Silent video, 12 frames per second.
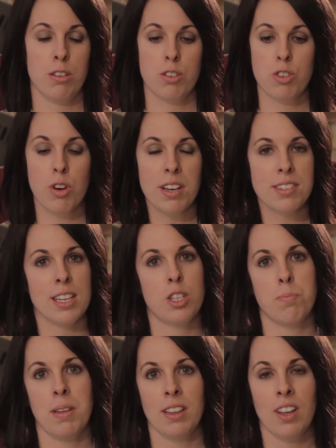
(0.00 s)
trust
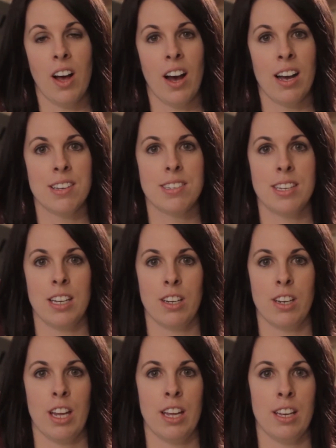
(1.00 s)
that's been lost, and
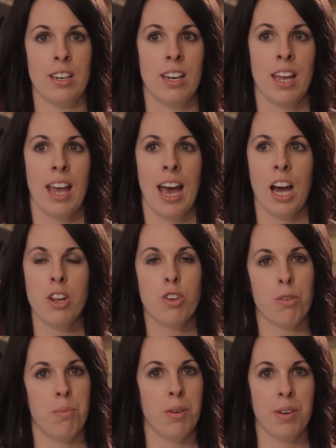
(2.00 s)
how do you
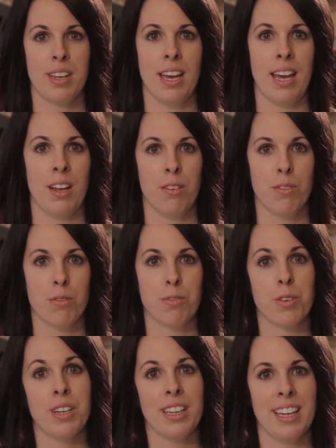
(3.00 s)
communicate
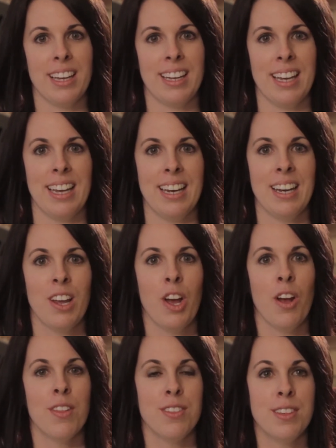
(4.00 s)
freely again?
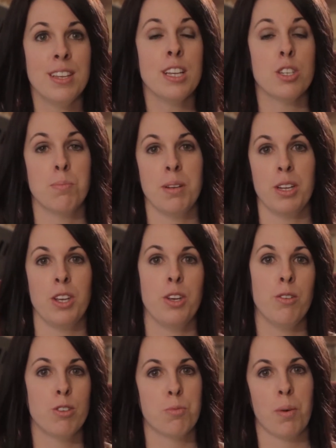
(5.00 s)
This has been a
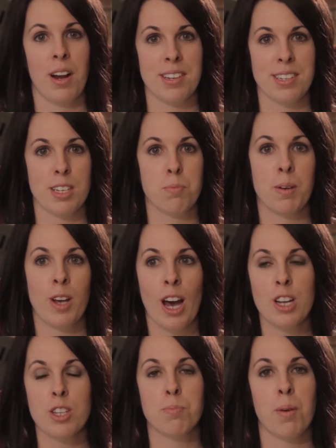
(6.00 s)
huge process, but
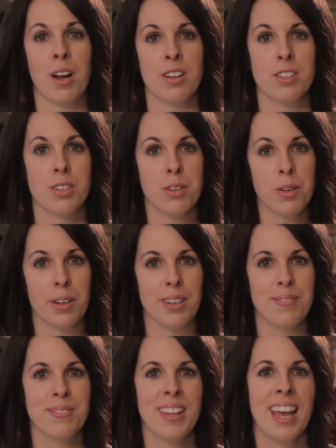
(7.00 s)
God has brought us through it.
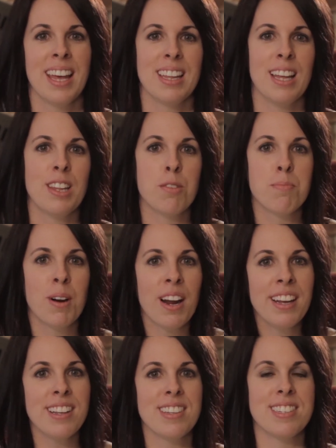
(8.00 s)
And the
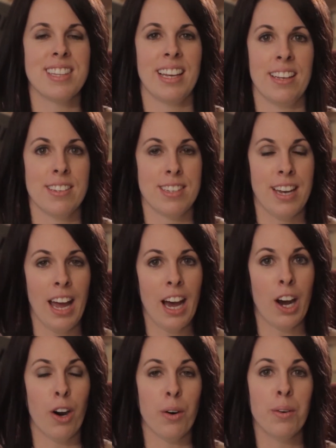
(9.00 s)
miraculous thing is
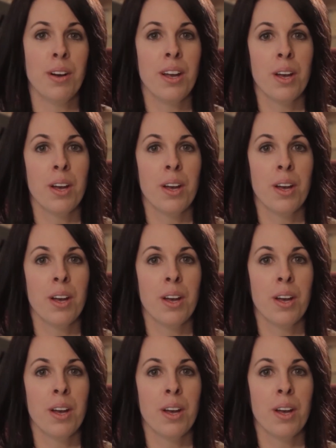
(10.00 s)
now,